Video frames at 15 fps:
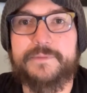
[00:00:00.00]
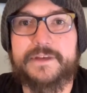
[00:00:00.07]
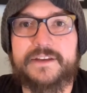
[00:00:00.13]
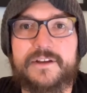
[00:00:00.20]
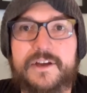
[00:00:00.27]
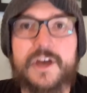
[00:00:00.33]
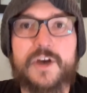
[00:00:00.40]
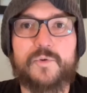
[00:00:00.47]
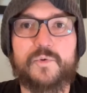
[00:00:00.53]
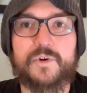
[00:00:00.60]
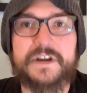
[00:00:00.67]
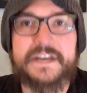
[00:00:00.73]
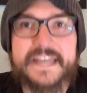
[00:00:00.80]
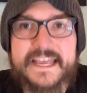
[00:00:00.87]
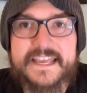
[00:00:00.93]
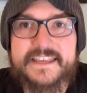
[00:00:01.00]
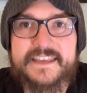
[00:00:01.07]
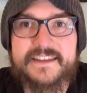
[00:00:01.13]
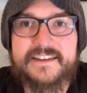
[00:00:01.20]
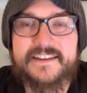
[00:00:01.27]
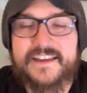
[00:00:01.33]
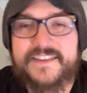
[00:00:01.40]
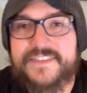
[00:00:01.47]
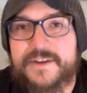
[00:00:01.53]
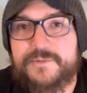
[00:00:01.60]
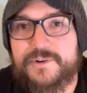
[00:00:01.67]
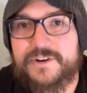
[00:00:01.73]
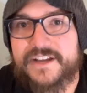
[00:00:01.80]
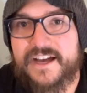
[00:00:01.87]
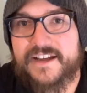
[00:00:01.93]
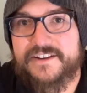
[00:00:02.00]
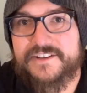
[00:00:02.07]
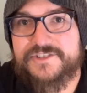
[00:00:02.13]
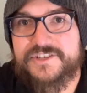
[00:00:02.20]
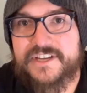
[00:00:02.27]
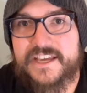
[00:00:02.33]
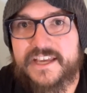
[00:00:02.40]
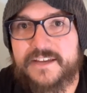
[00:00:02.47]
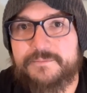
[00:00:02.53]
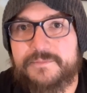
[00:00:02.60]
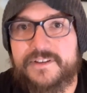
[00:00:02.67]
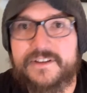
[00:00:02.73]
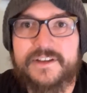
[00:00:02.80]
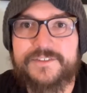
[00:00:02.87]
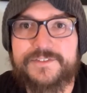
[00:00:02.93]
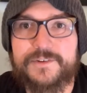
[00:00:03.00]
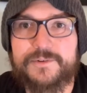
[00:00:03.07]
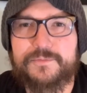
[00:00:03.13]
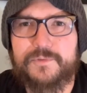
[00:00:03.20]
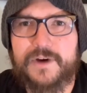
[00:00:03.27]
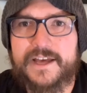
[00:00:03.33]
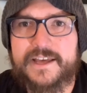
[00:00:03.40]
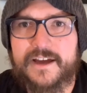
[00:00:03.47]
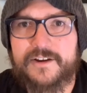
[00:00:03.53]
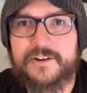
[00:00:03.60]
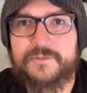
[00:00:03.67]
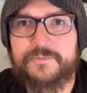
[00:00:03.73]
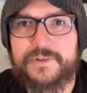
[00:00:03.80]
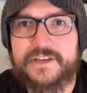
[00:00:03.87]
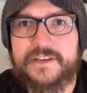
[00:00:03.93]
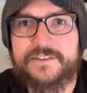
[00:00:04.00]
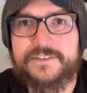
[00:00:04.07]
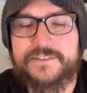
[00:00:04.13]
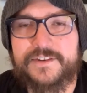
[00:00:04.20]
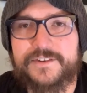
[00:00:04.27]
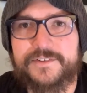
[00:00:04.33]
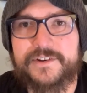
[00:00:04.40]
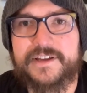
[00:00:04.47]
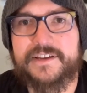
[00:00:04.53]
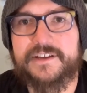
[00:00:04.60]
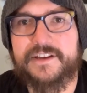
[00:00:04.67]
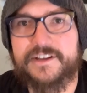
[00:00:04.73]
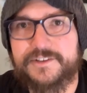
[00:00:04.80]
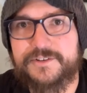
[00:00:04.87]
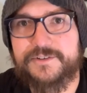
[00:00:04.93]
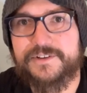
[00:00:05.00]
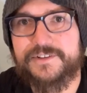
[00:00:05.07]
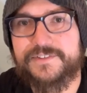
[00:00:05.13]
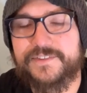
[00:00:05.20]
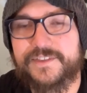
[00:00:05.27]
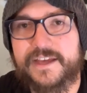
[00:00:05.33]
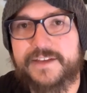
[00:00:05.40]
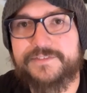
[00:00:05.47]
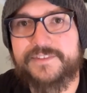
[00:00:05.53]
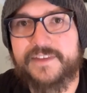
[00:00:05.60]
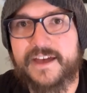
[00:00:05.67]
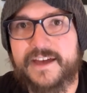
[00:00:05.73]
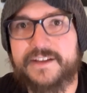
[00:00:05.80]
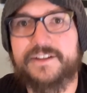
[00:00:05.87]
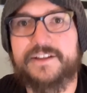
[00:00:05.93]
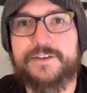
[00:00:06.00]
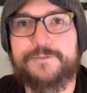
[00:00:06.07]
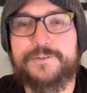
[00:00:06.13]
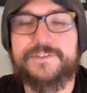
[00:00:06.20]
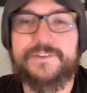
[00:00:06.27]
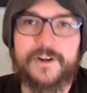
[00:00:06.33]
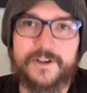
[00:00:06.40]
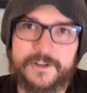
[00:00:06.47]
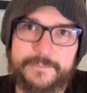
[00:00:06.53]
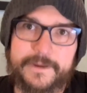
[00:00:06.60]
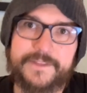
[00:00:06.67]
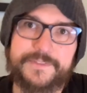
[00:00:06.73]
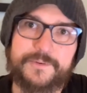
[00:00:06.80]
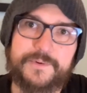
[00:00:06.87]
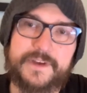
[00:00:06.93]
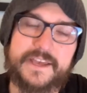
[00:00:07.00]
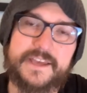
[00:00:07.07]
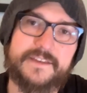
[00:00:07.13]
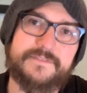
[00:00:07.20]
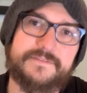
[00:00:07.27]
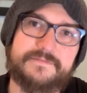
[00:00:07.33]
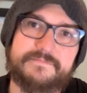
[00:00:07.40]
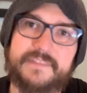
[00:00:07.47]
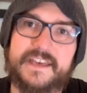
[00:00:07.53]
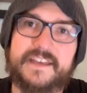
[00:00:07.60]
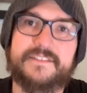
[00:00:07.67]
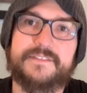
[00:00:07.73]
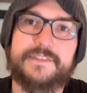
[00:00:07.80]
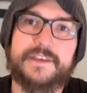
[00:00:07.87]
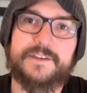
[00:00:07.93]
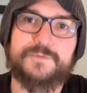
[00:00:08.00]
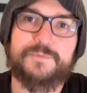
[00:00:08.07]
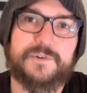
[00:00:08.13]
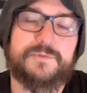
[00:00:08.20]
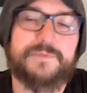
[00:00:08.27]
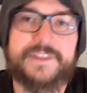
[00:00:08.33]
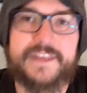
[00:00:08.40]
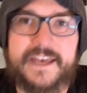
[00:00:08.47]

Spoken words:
were naked and they were not ashamed. So why aren't we considering a nudist lifestyle if it's all about the way that things were with Adam and